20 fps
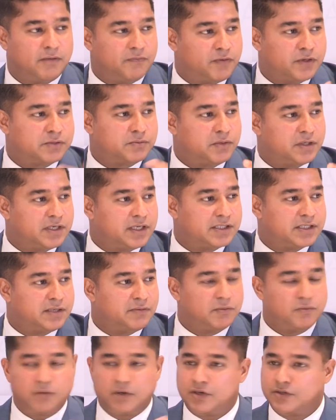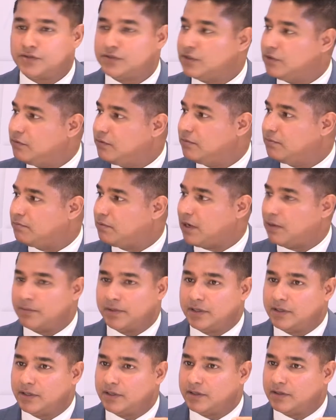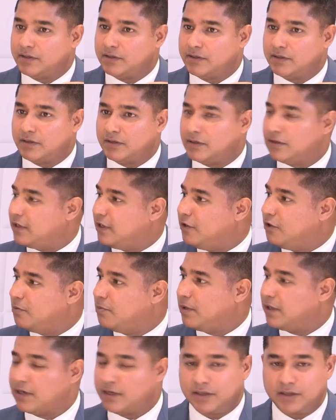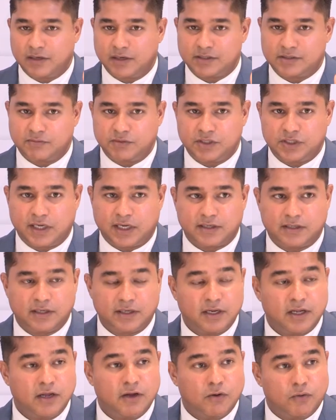First of all, he doesn't even wear a suit, probably a nobody, let's reject it.